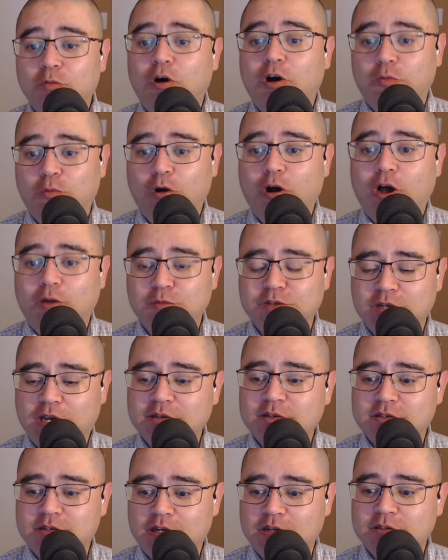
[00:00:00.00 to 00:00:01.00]
one Robs.
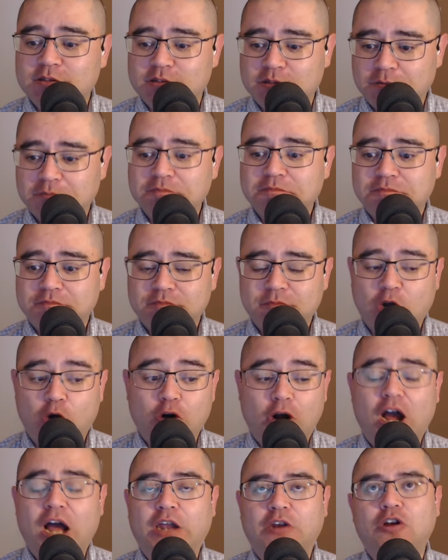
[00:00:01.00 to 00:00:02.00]
Yes, yes. So. Okay,
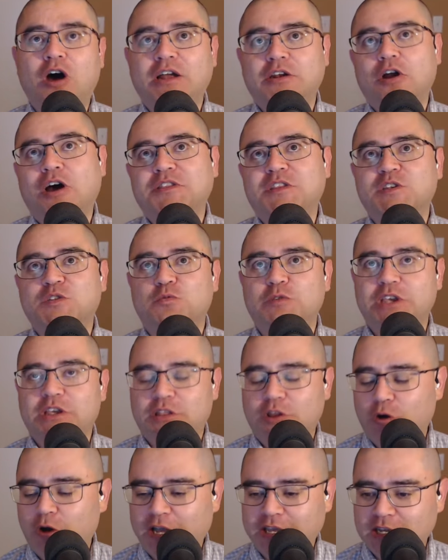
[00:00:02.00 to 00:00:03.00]
so or uh, not not this
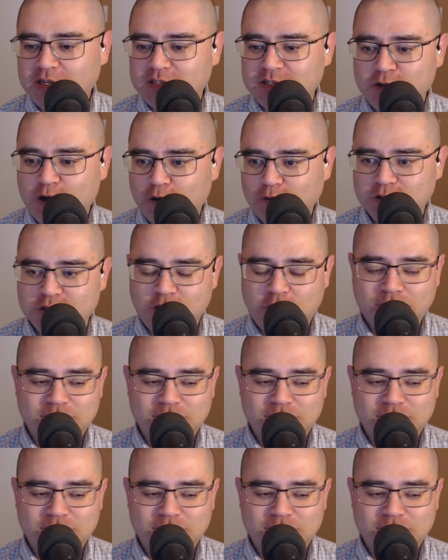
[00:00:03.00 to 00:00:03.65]
week though. I guess no. So